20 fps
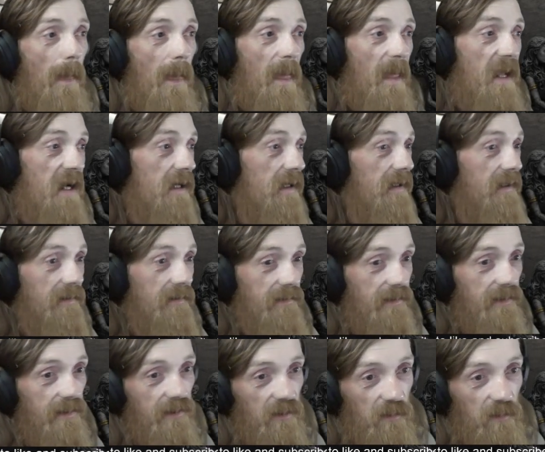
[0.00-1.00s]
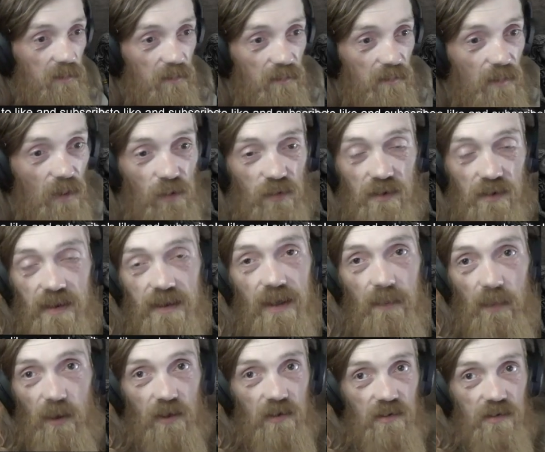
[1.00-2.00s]
It's mostly a
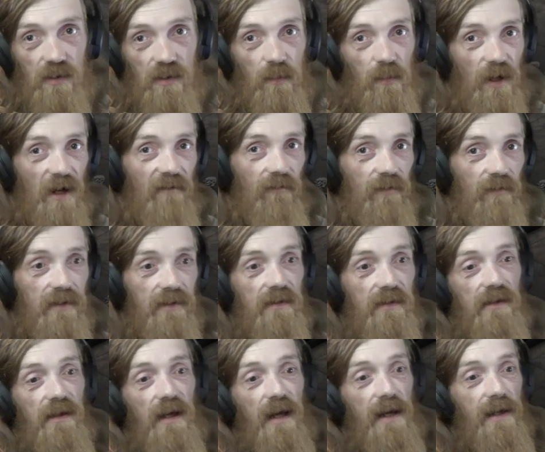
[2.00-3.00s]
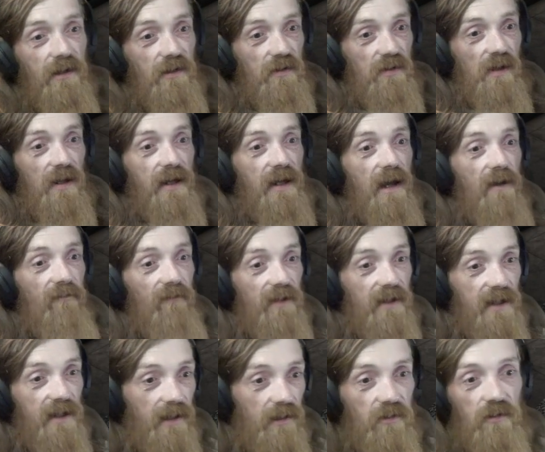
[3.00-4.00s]
personal preference. I just like having the
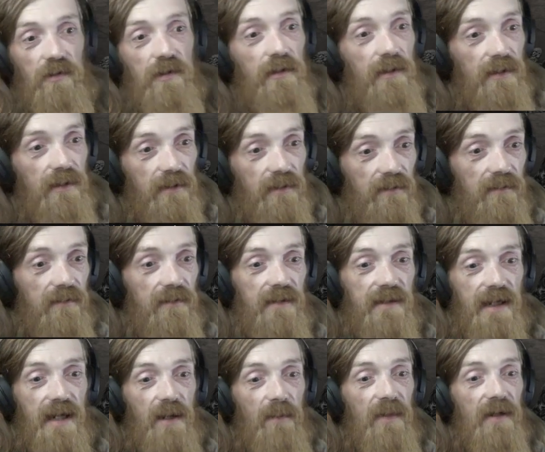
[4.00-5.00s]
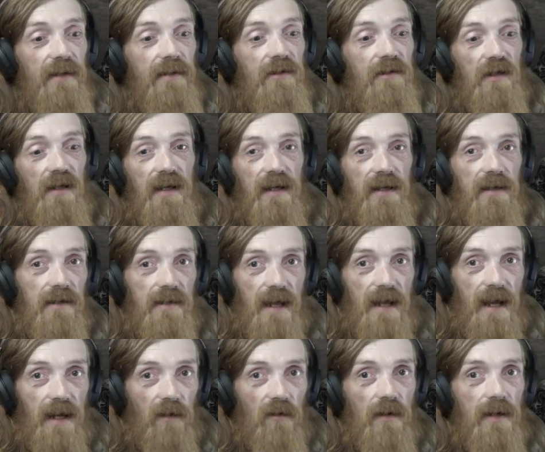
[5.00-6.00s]
extra damage and
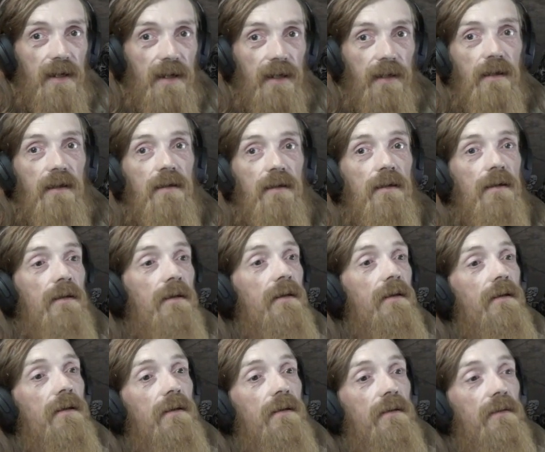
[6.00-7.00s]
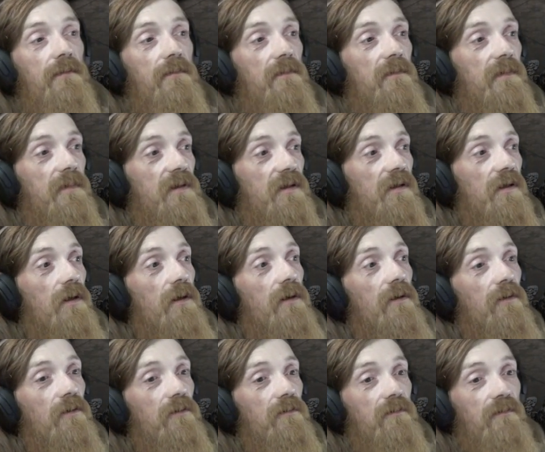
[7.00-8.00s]
attack rating.
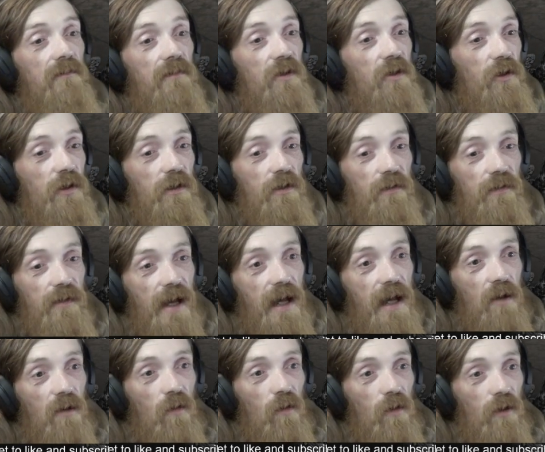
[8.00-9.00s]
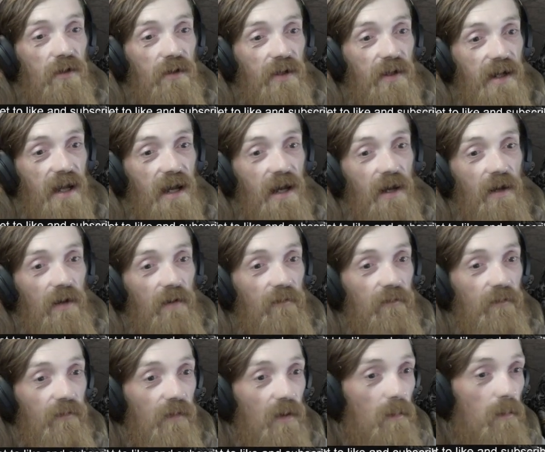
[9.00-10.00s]
So you can do that, or you can have
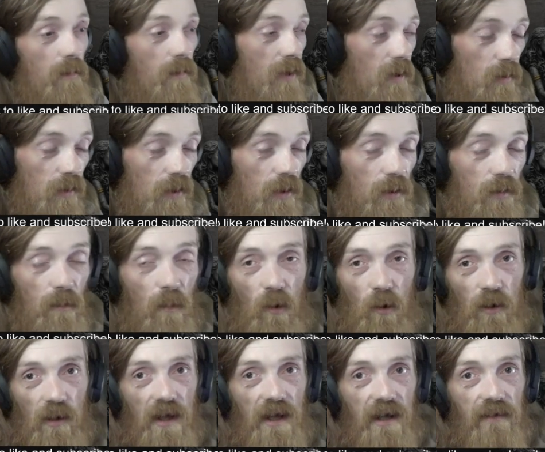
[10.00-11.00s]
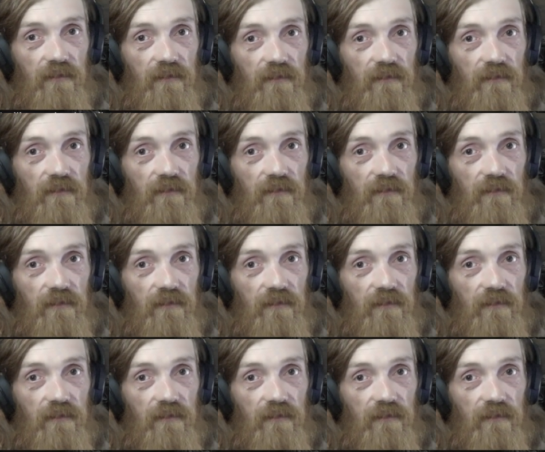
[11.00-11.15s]
a boatload more life.